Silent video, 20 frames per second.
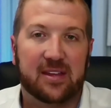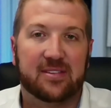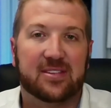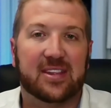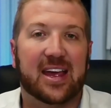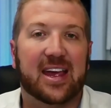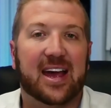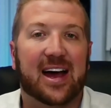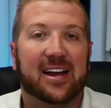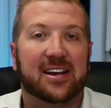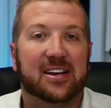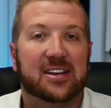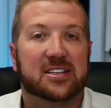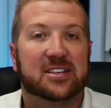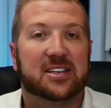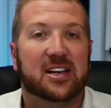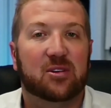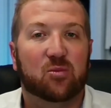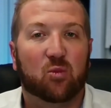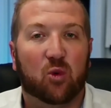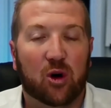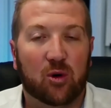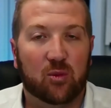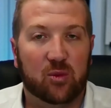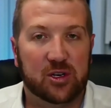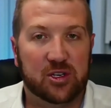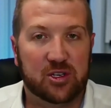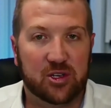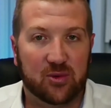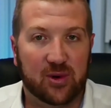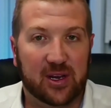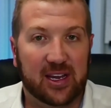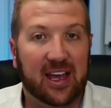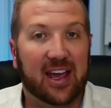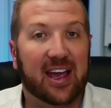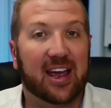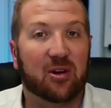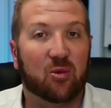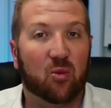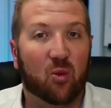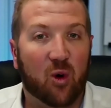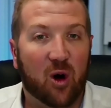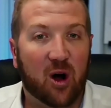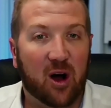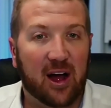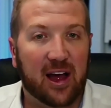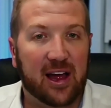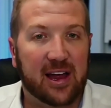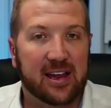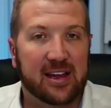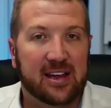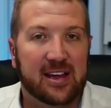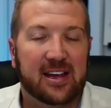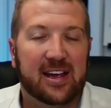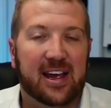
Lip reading: they understand what we're doing and why,